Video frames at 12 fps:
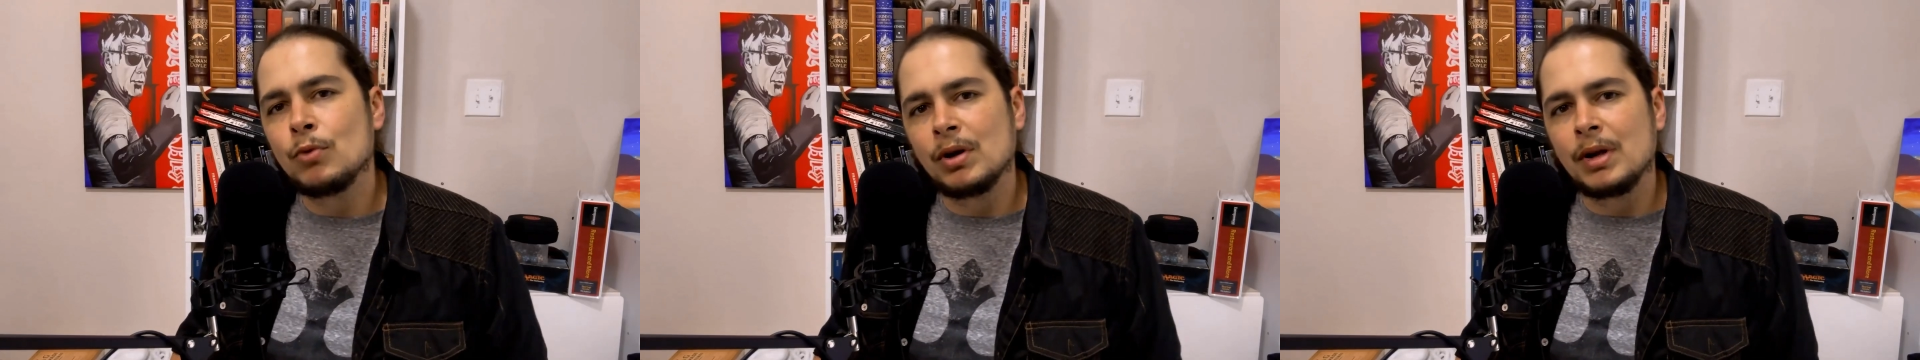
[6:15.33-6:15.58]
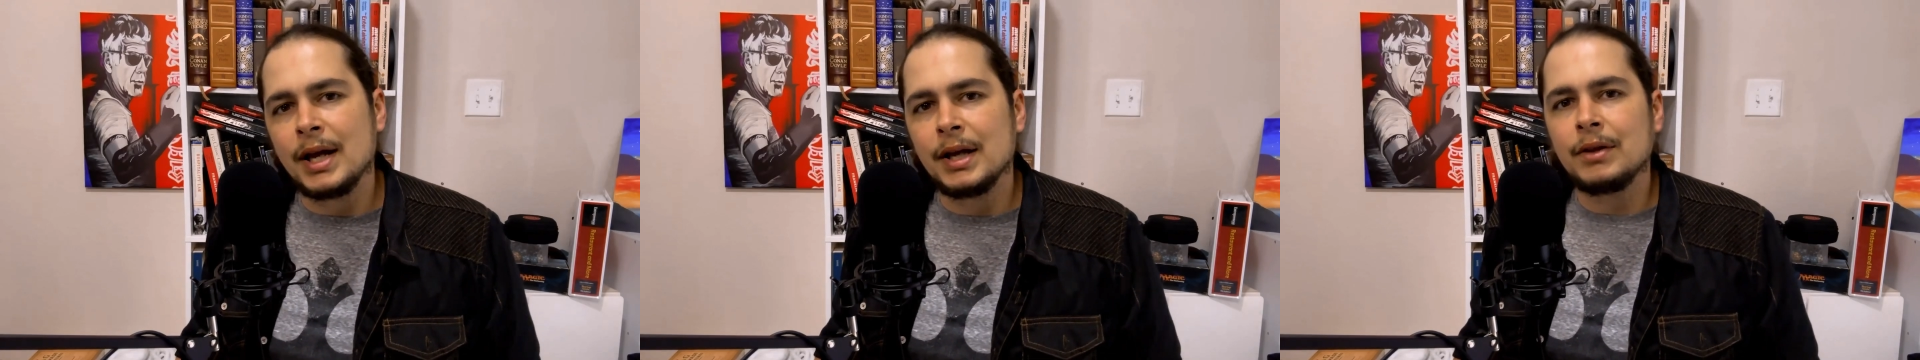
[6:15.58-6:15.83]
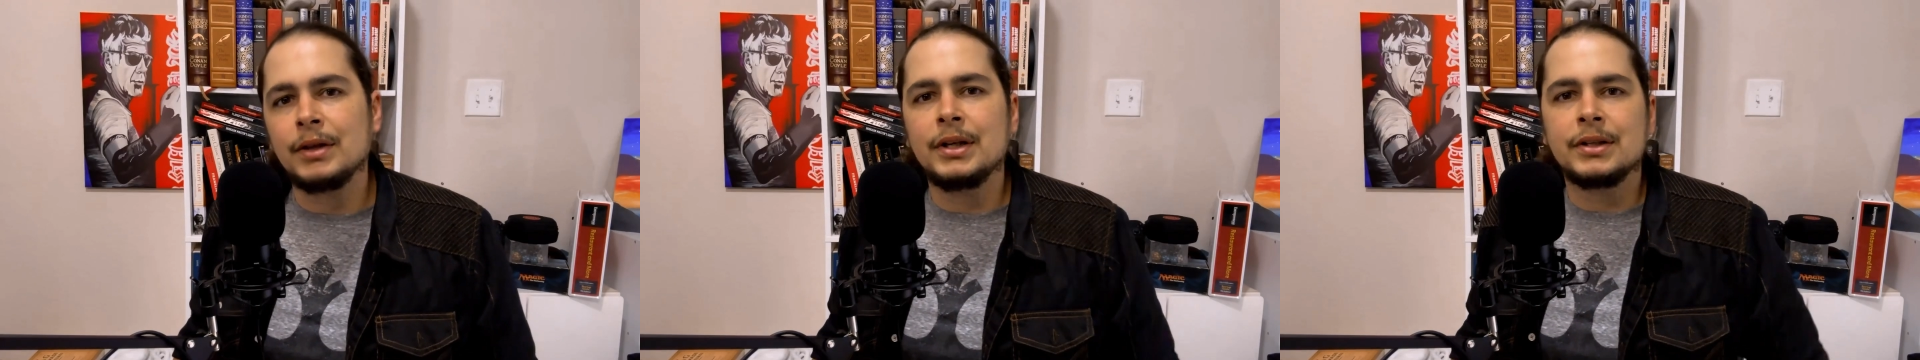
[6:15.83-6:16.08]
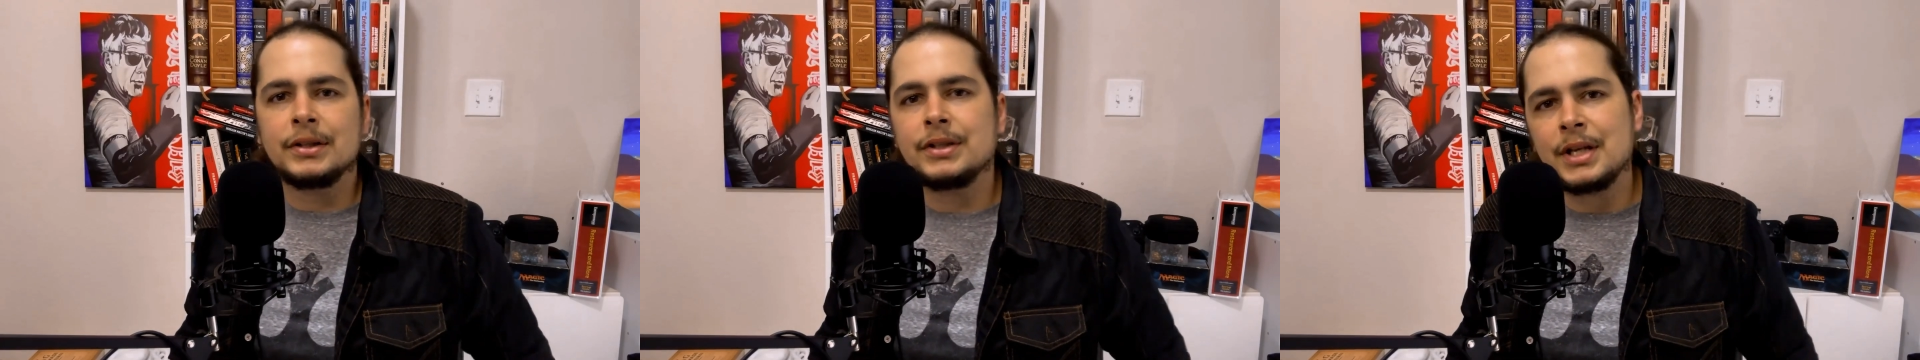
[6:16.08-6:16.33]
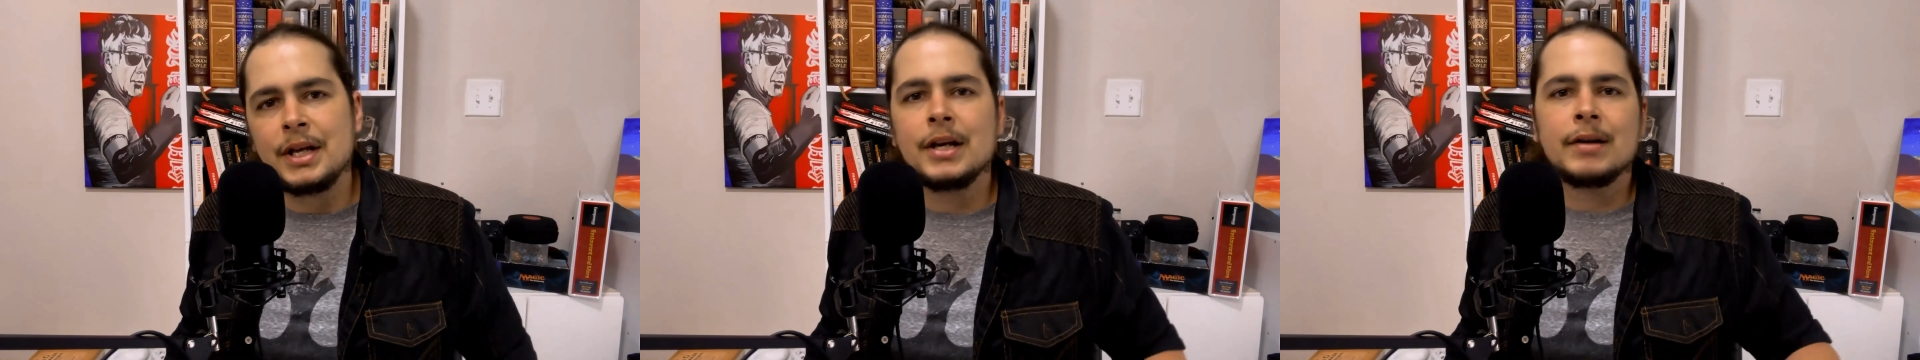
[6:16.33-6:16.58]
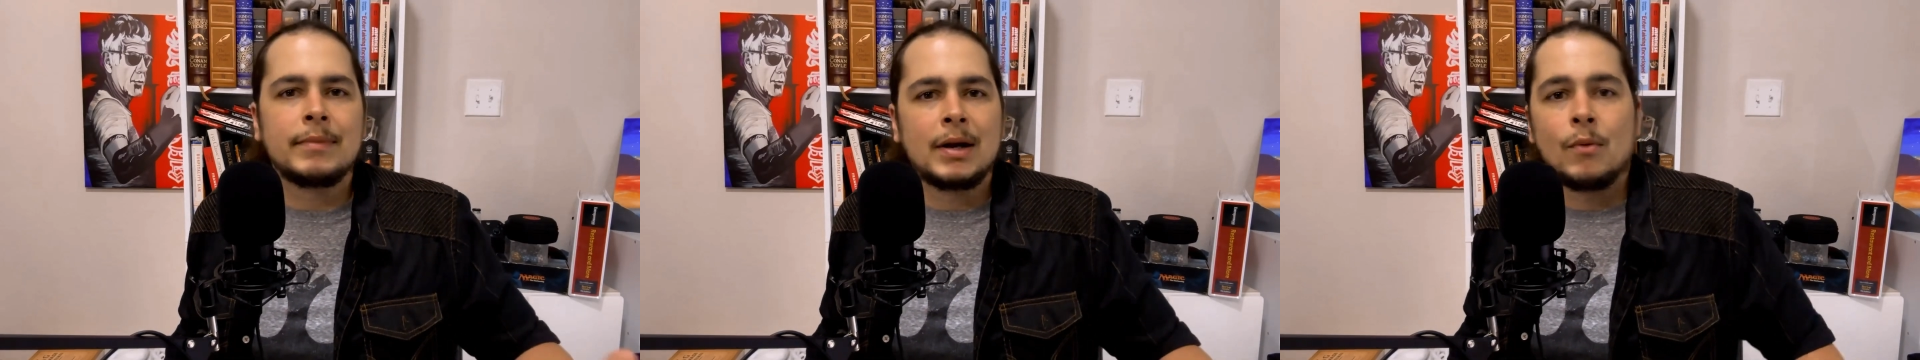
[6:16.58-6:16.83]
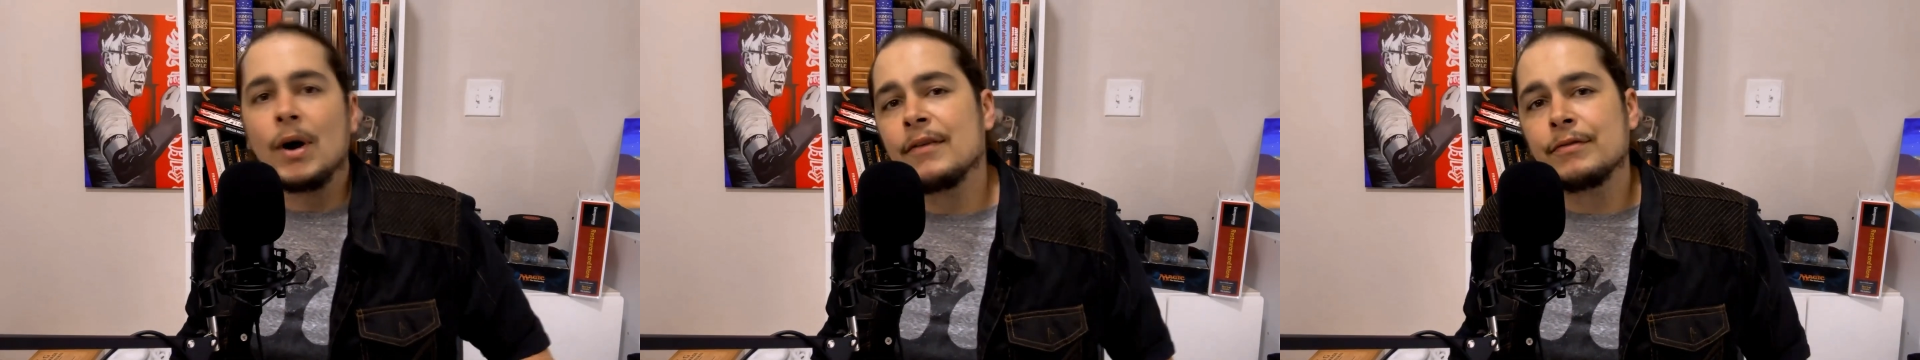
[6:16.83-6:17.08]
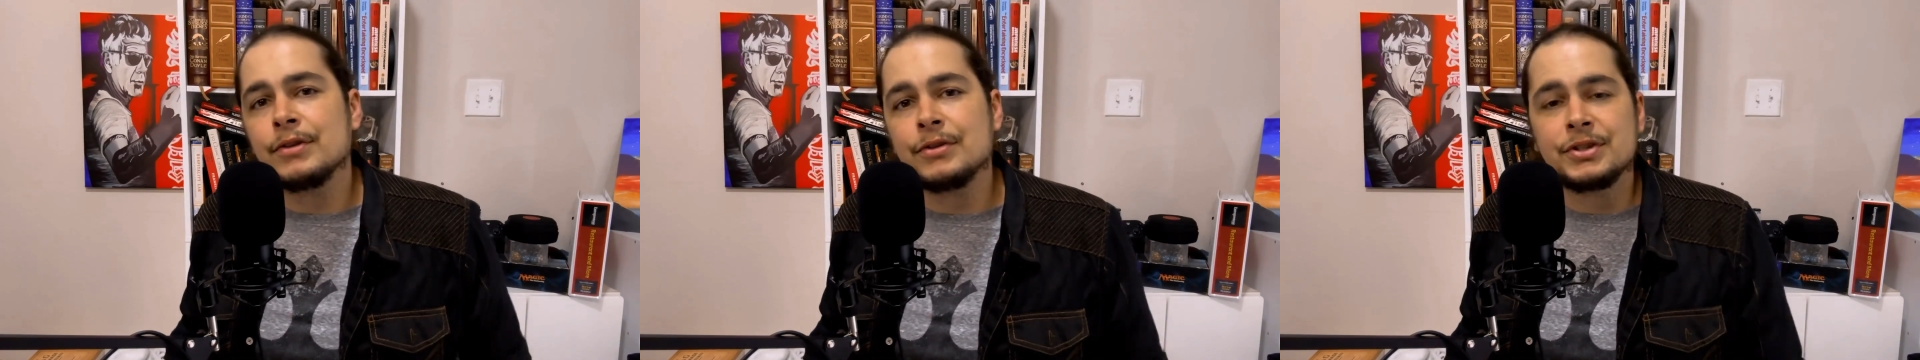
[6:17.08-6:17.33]
Speaker 1: more likely to take my wife
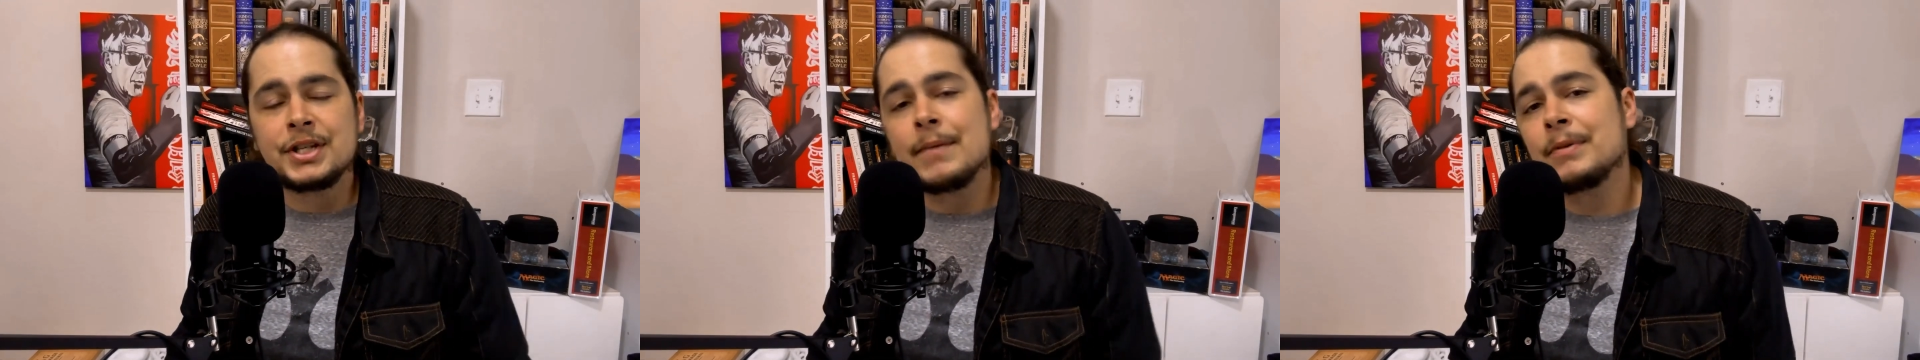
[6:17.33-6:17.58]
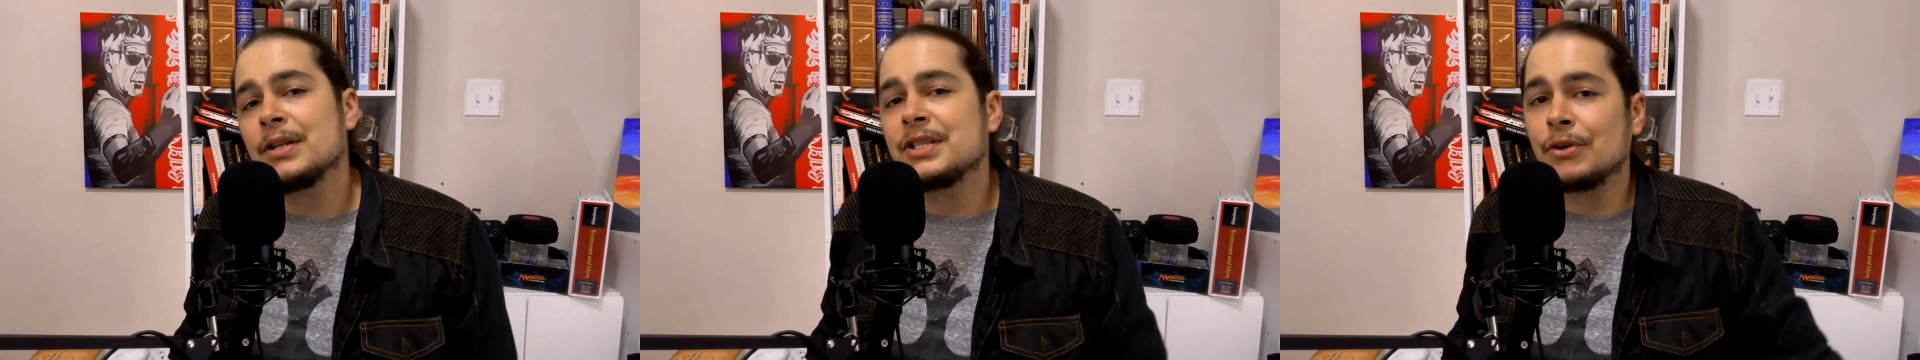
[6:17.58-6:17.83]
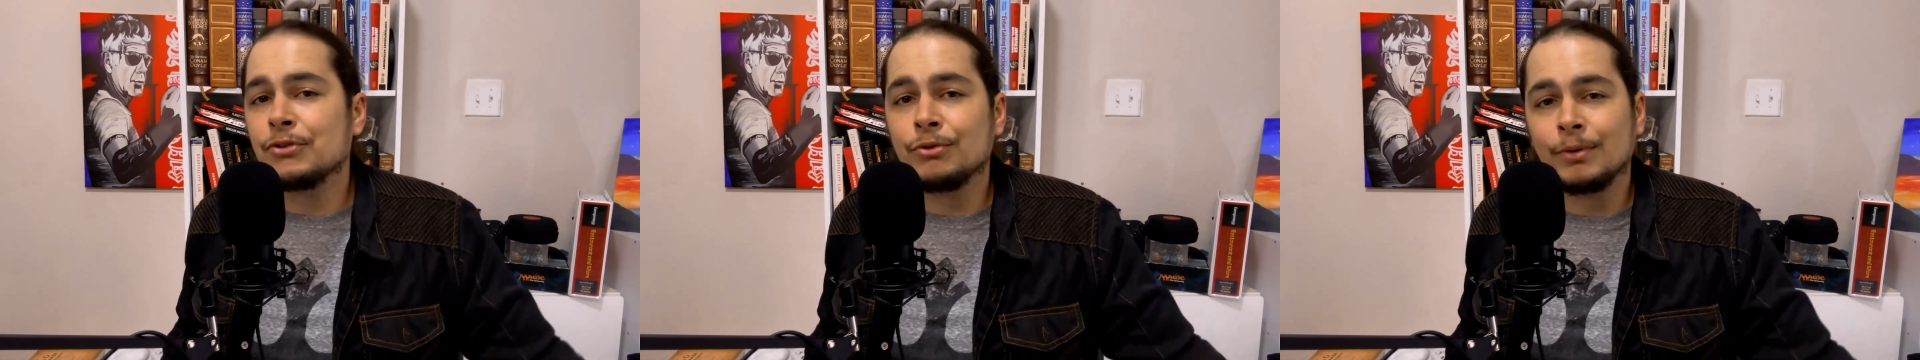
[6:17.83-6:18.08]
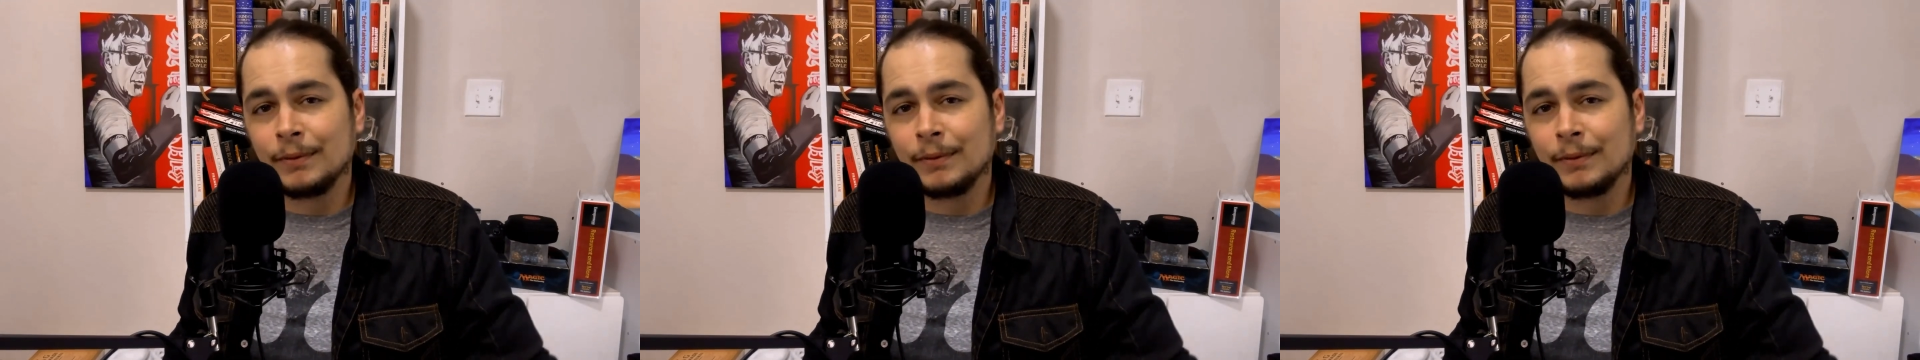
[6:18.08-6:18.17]
and 2 stepkids out to a